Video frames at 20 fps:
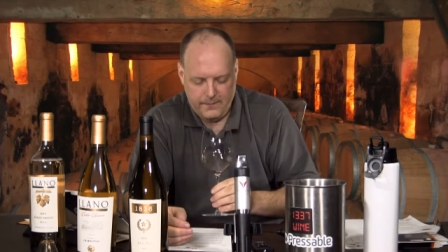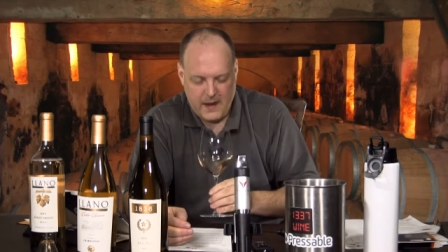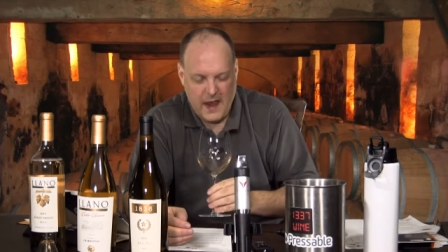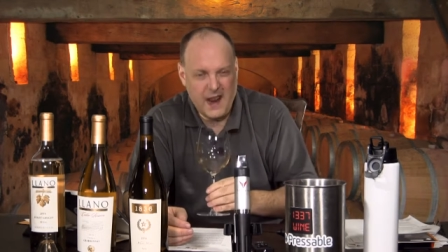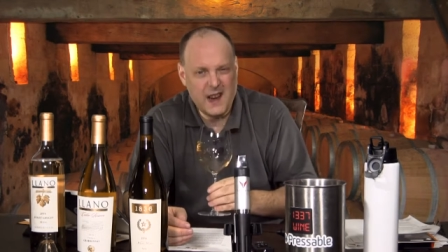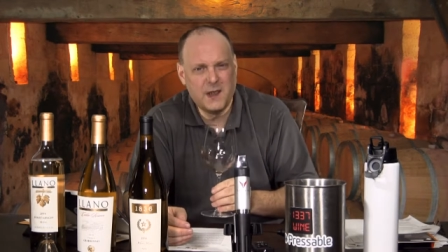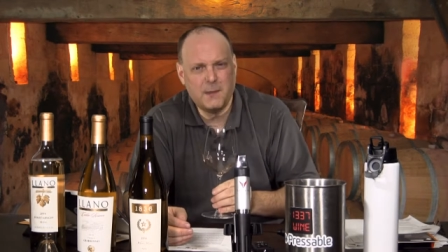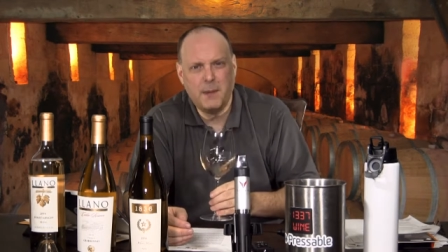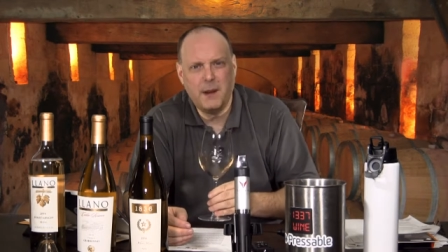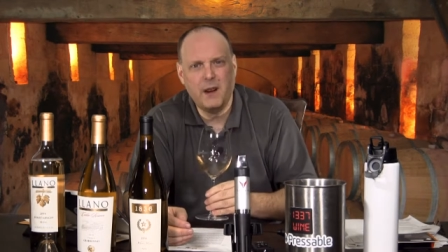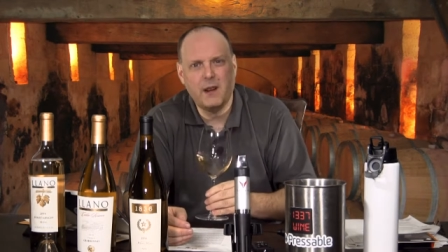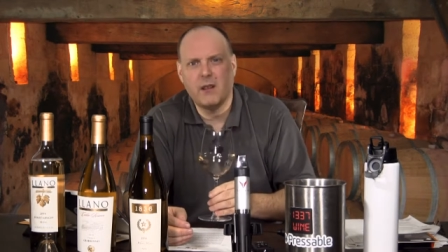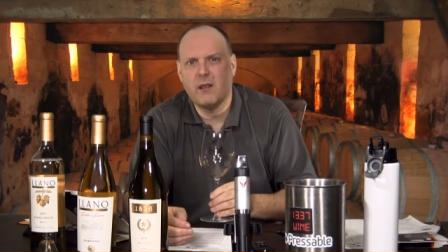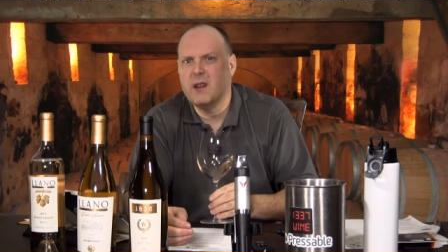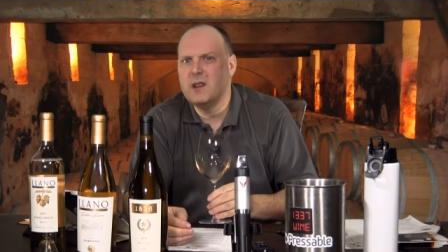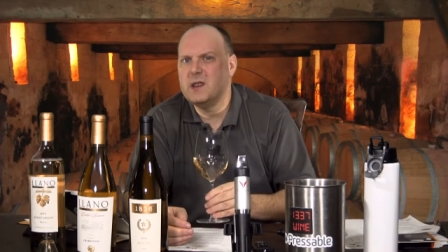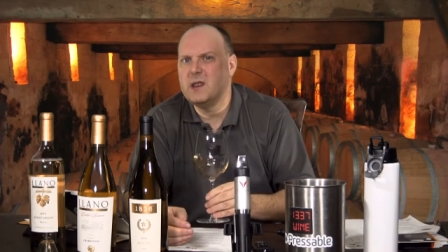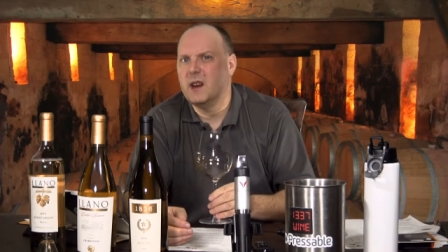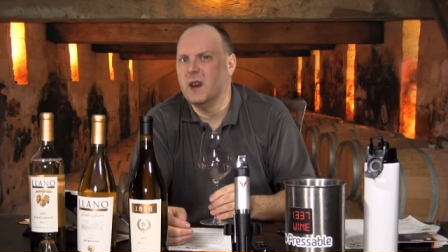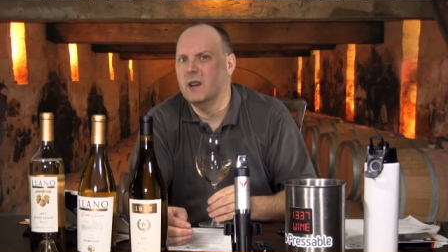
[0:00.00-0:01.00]
And it's Pinot
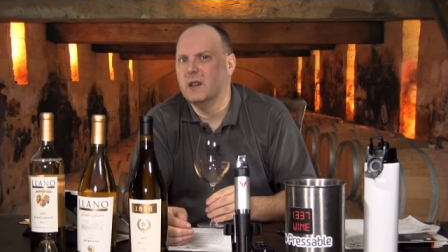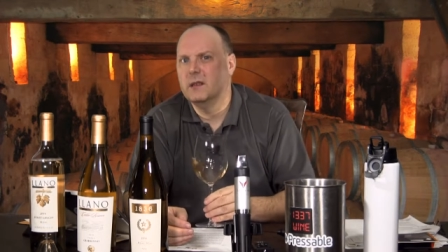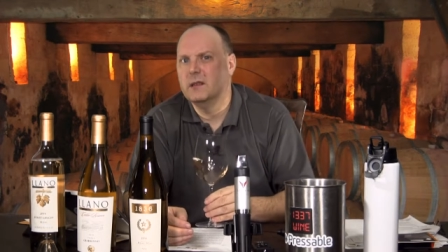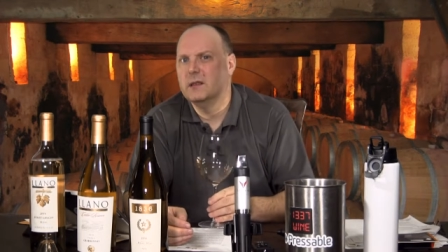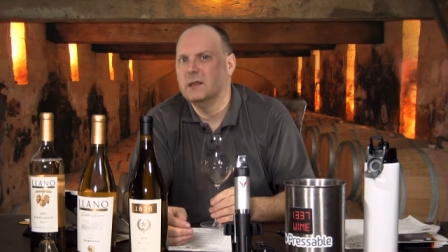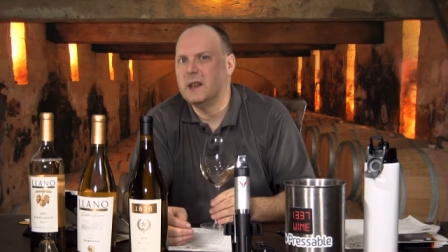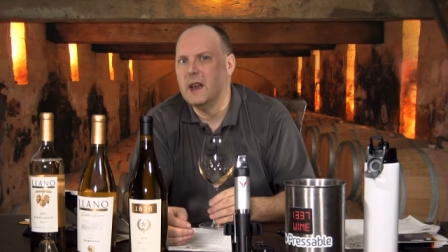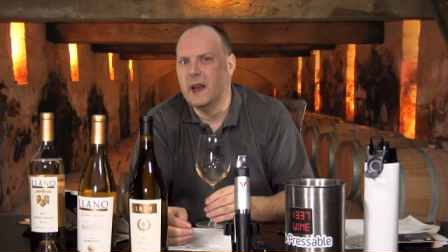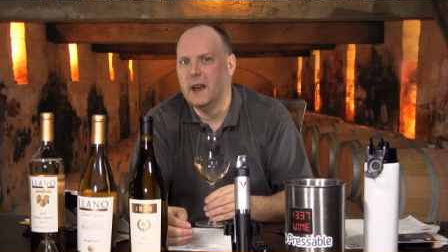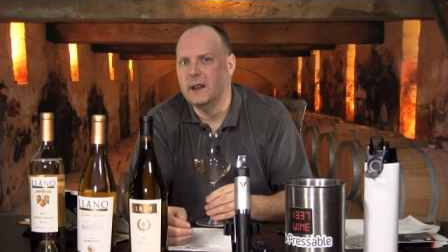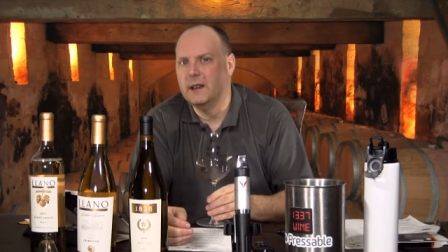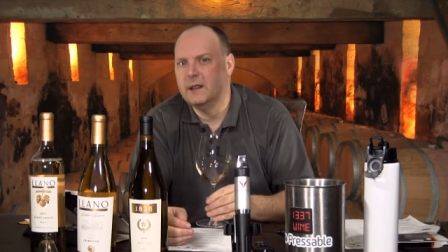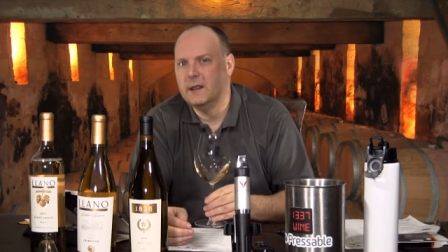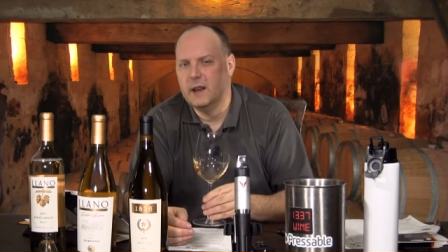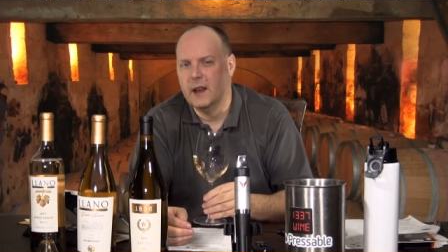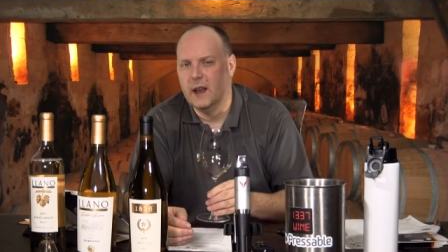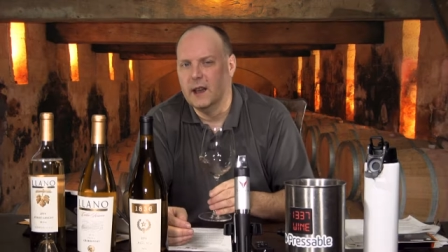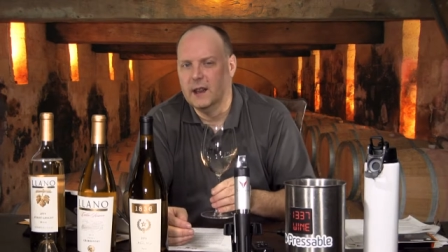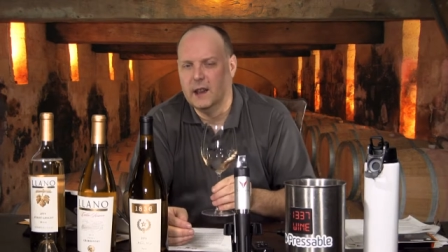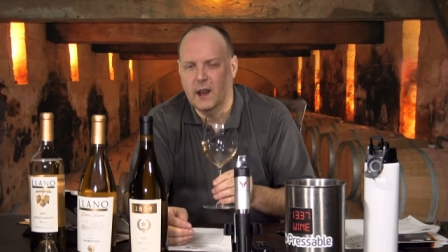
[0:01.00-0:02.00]
Grigio that,
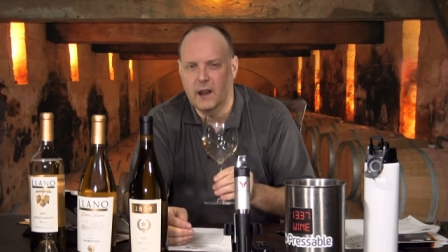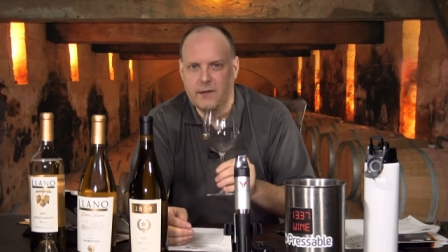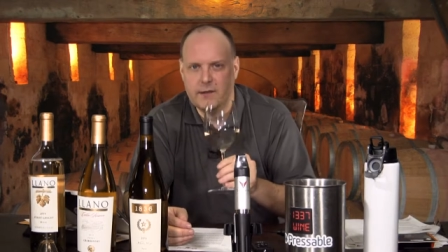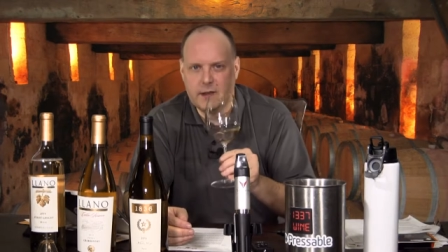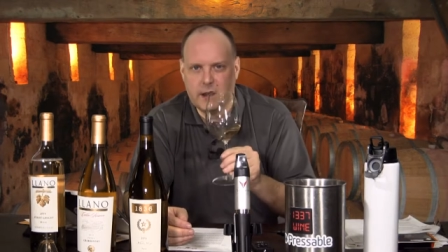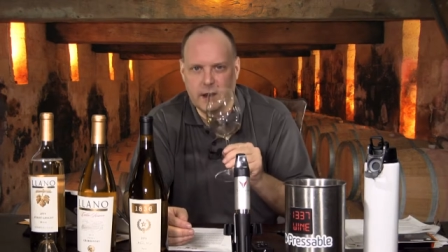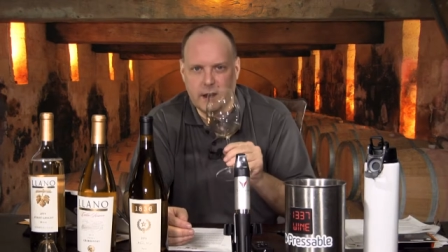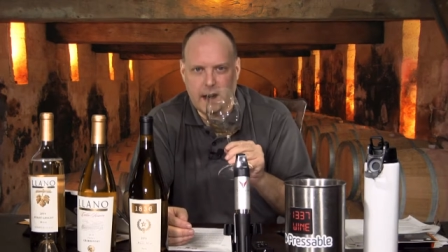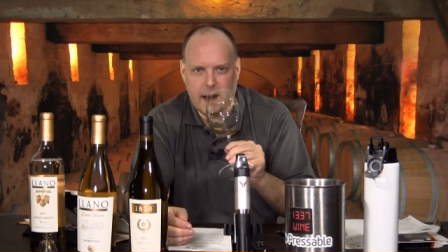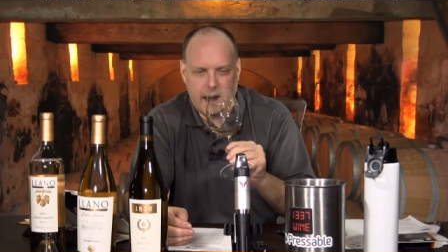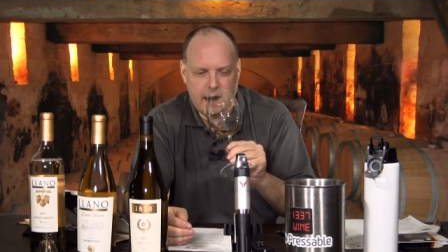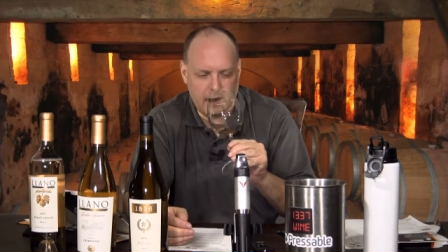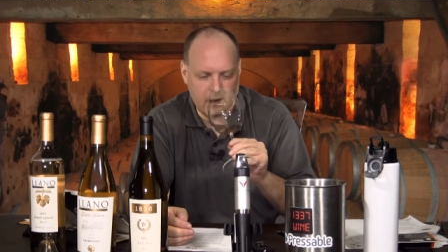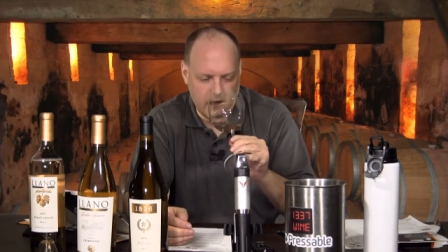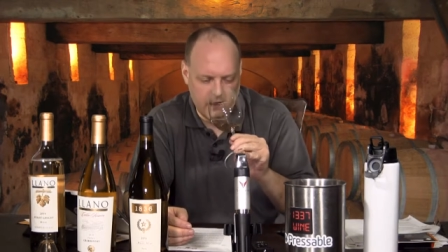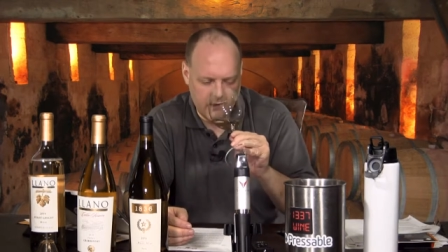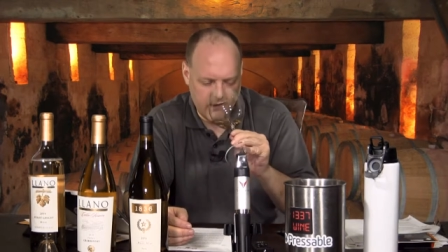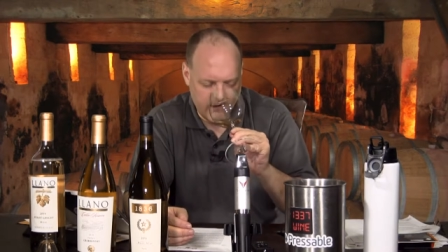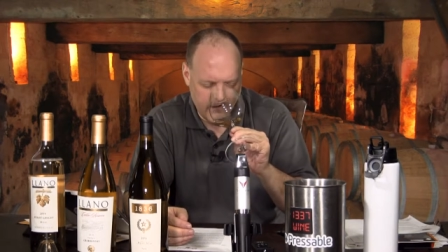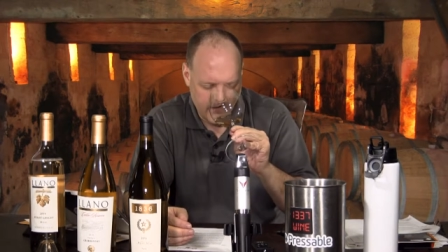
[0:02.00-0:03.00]
you know, I love to hate
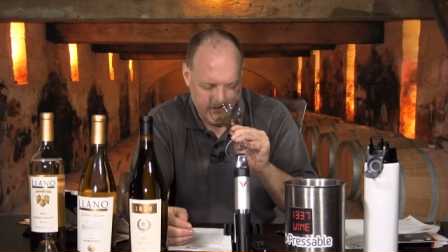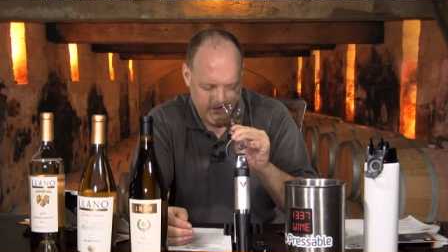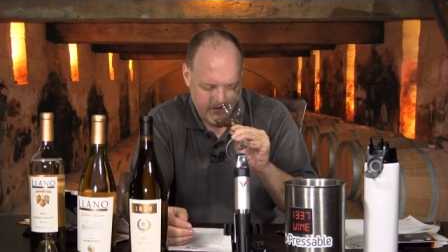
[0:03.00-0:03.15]
on.